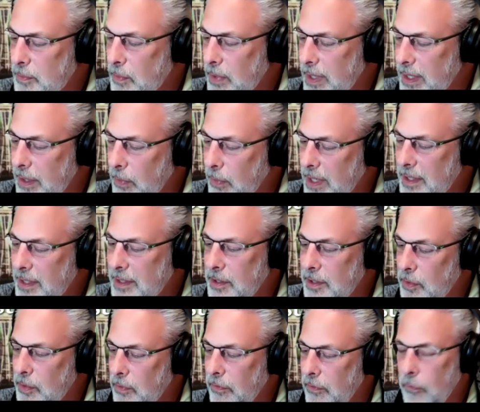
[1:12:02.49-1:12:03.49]
We didn't
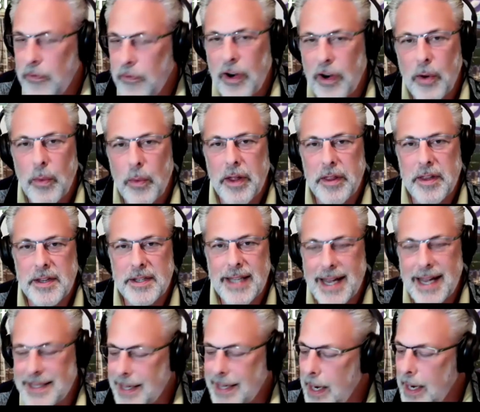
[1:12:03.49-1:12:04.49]
do very well this
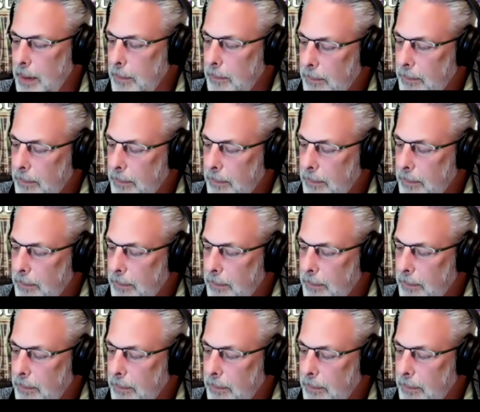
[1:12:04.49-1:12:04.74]
last game.